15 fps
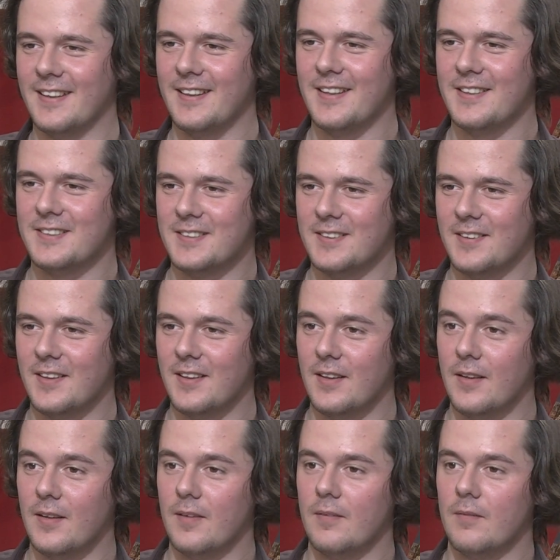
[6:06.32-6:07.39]
Yes.
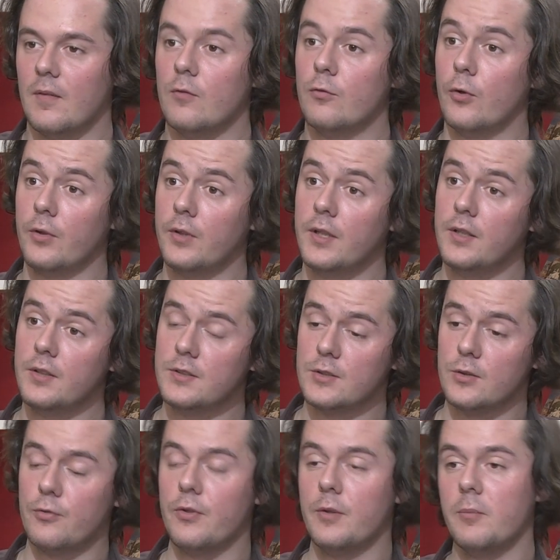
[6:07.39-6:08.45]
For
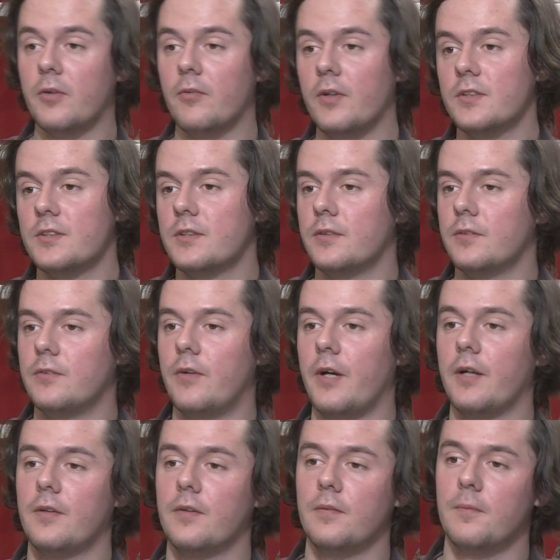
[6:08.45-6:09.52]
kids of immigrants, like?